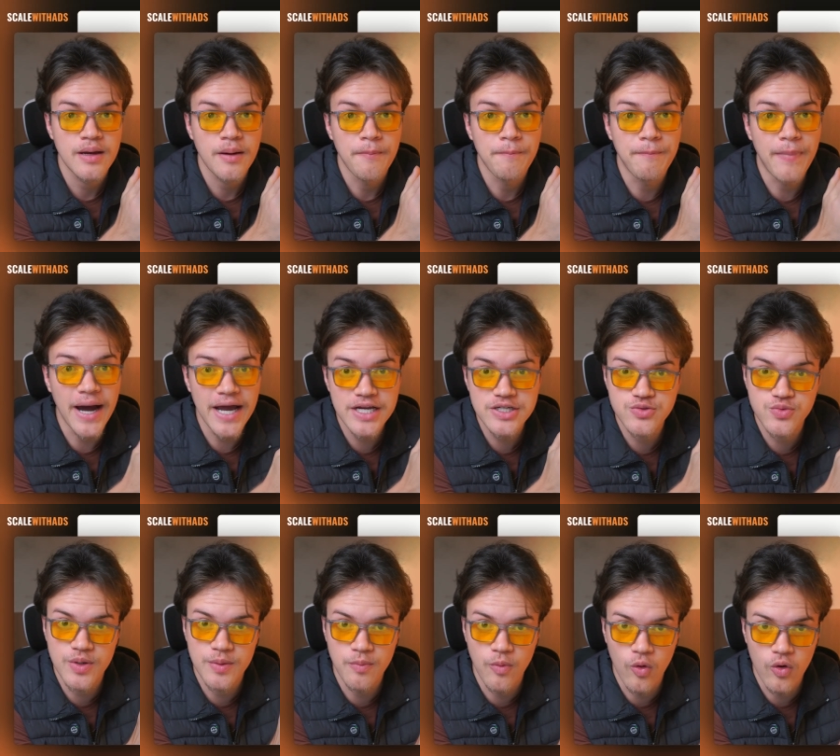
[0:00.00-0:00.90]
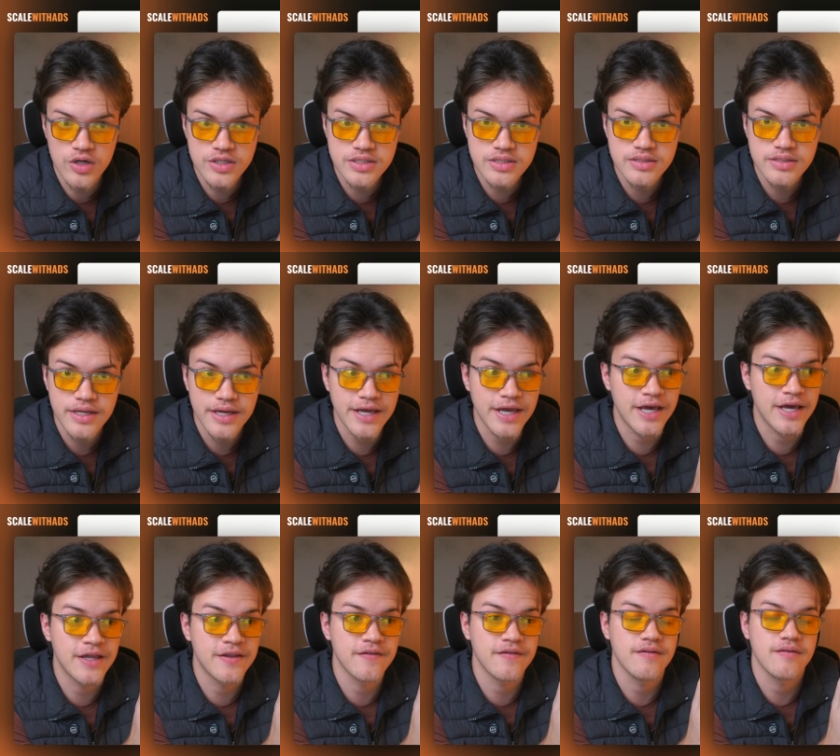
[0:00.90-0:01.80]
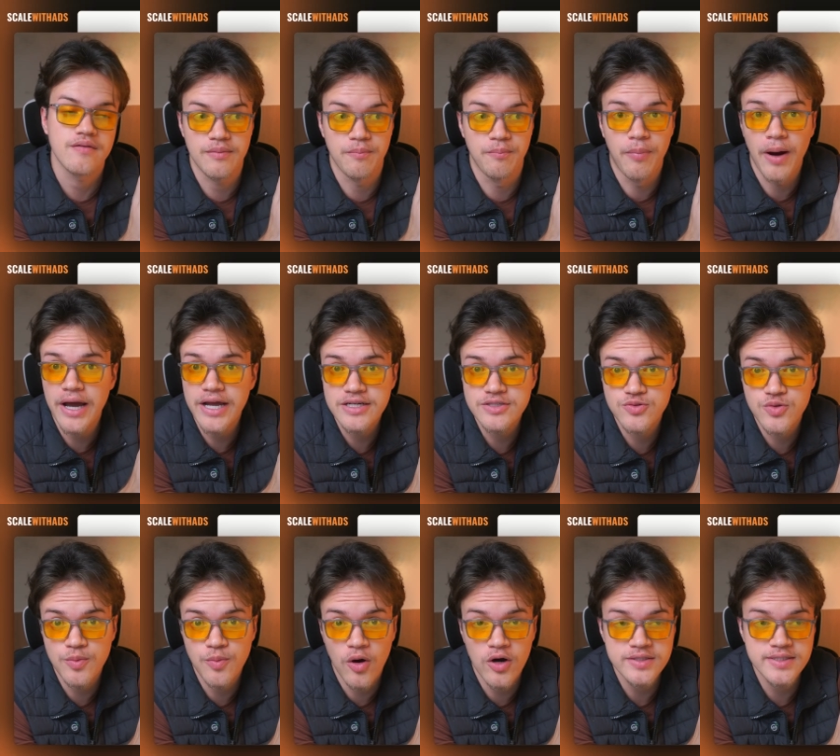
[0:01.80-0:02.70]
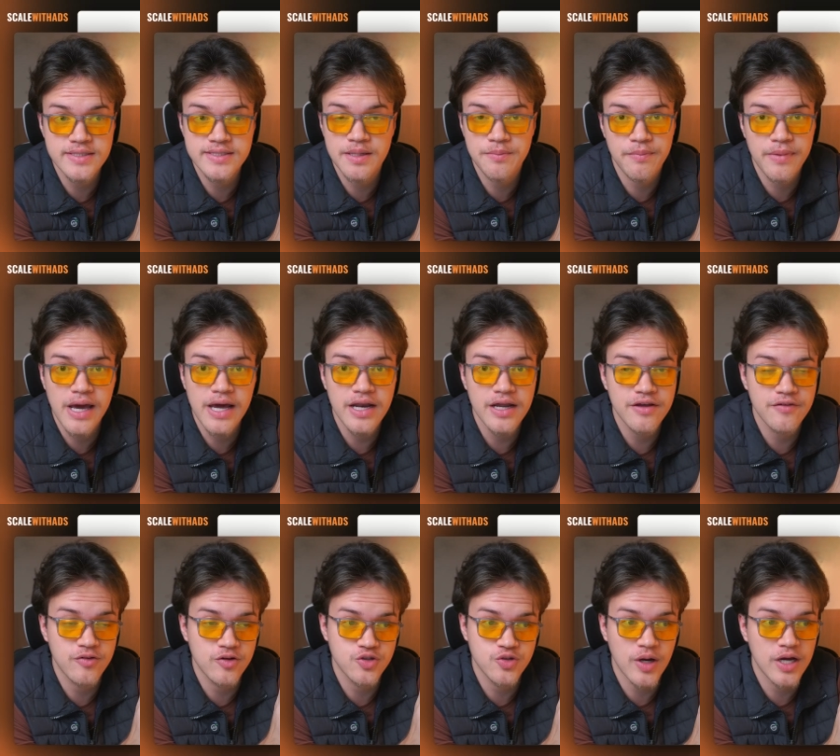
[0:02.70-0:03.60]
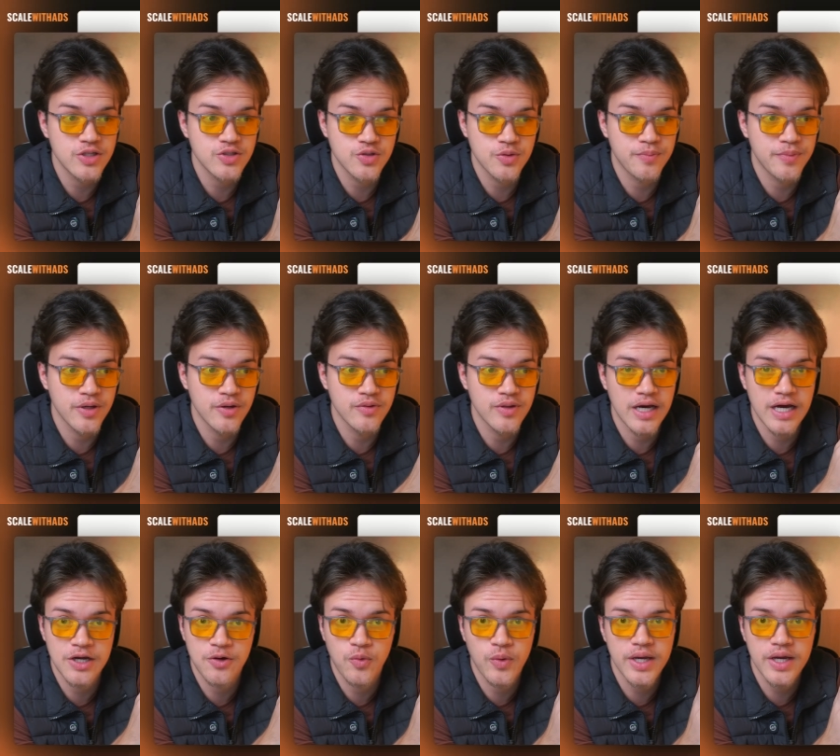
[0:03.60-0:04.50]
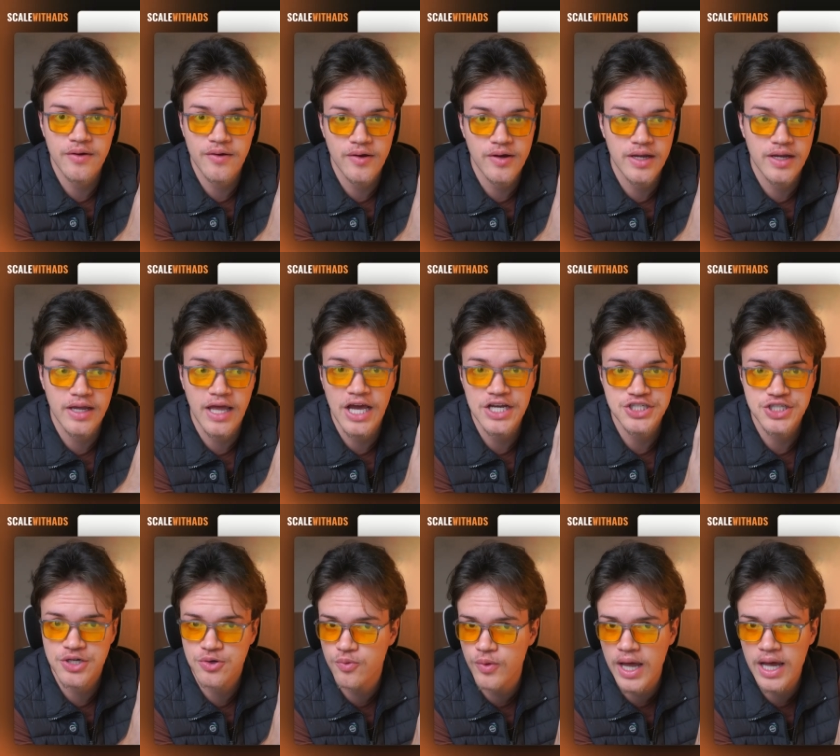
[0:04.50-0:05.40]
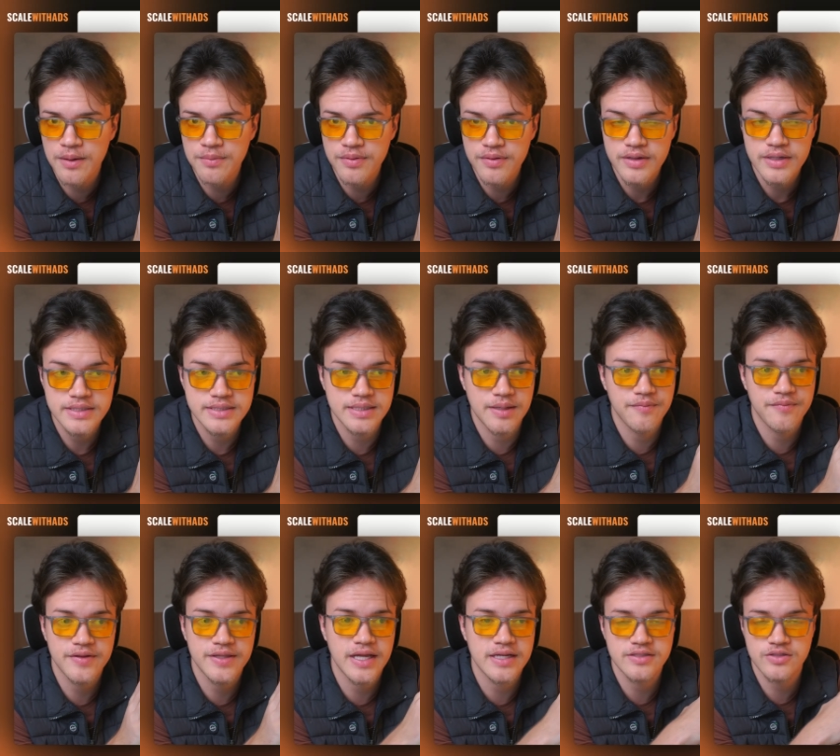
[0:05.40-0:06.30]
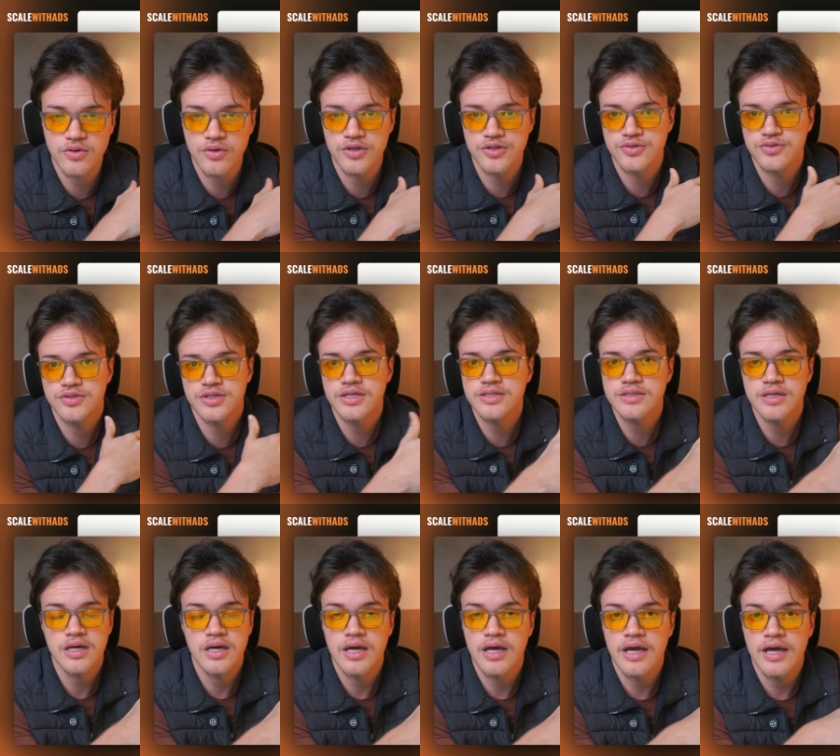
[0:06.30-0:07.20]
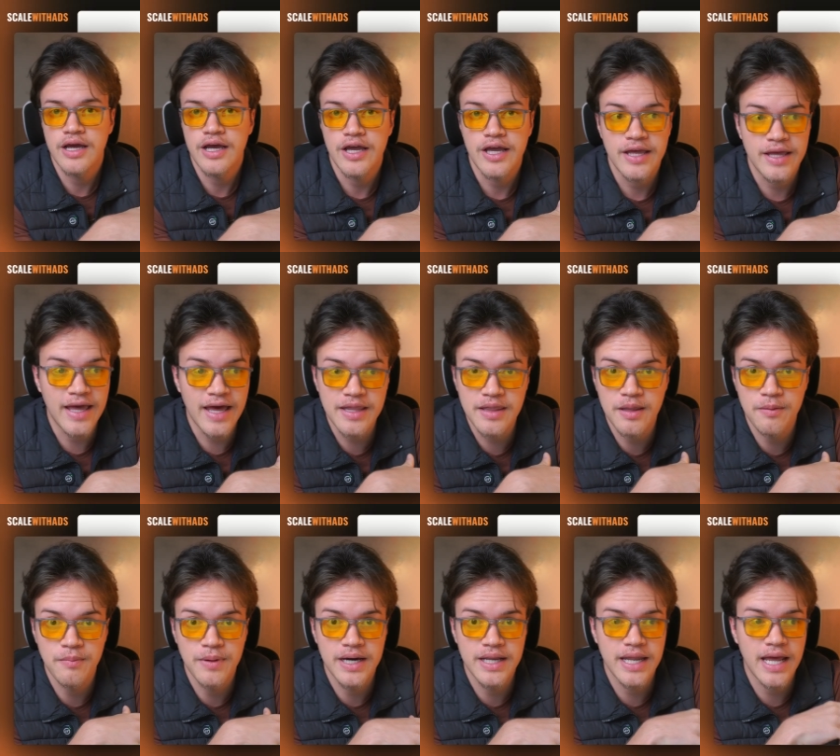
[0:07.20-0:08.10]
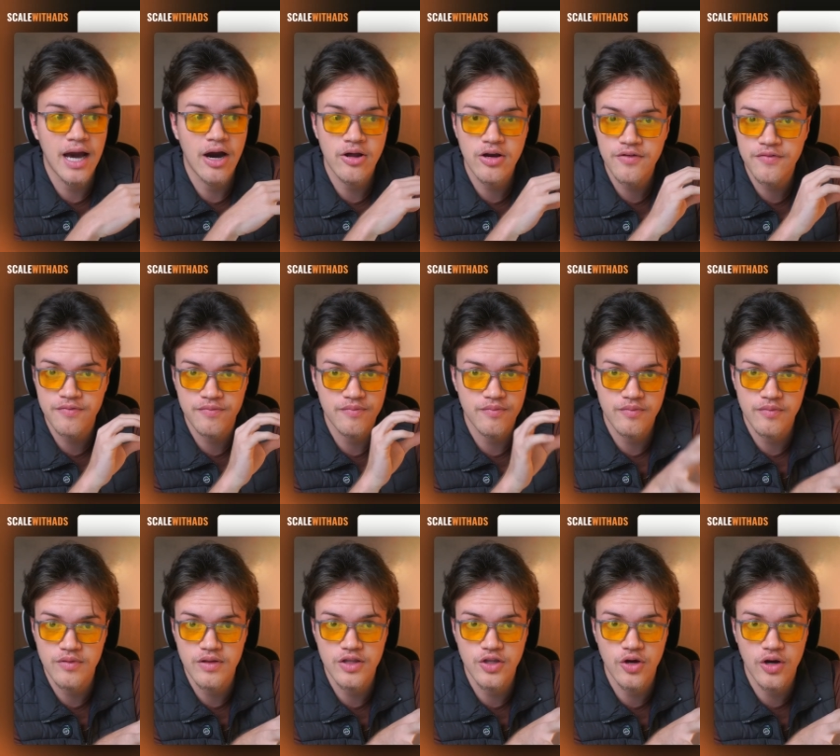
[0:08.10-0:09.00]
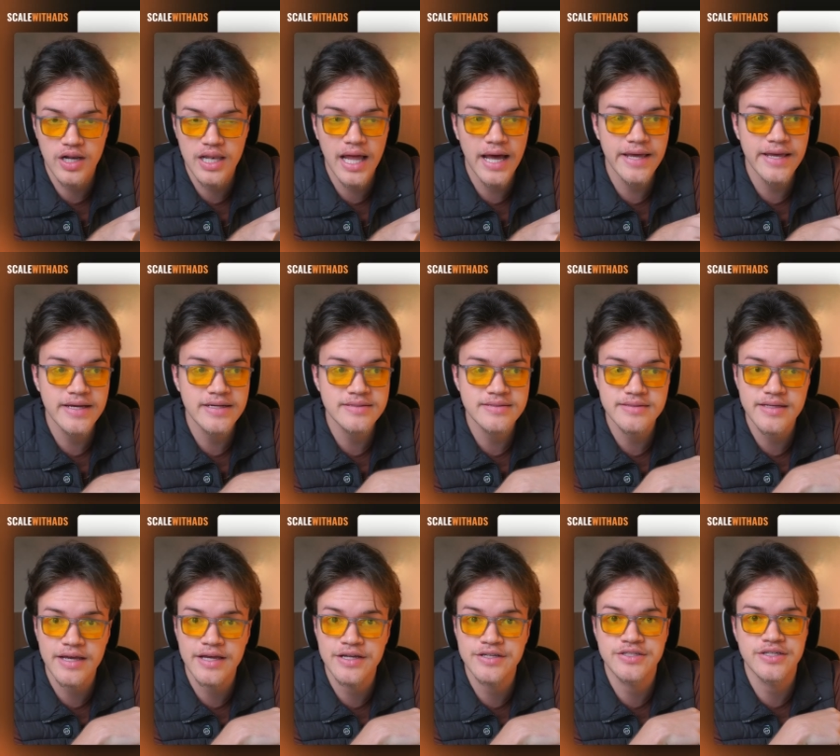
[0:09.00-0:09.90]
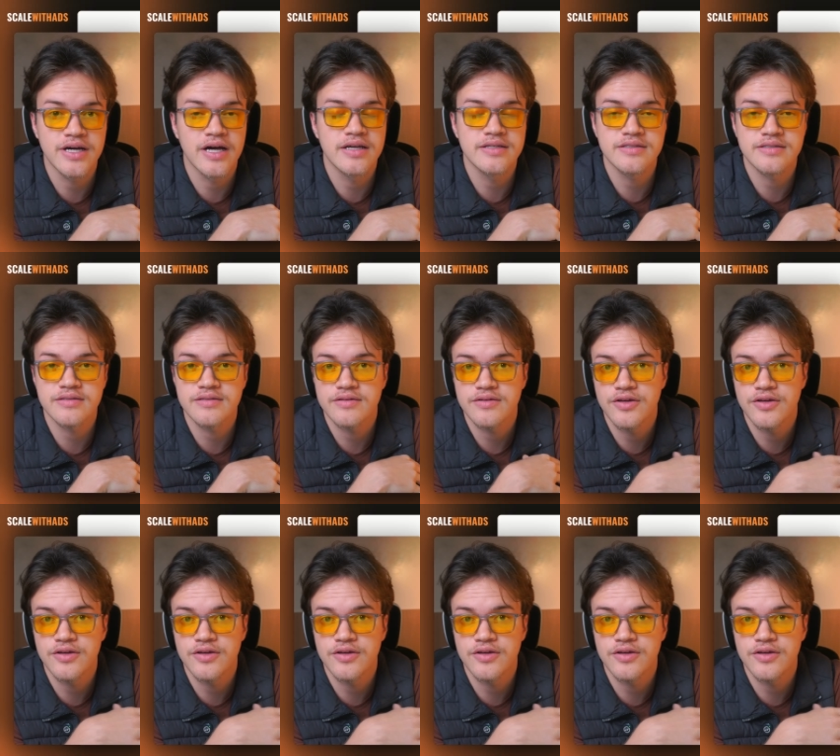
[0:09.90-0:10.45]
buyer's remorse. And buyer's remorse doesn't matter if you're trying to build a quick cash grab, something that's going to just get the money out of your clients and just,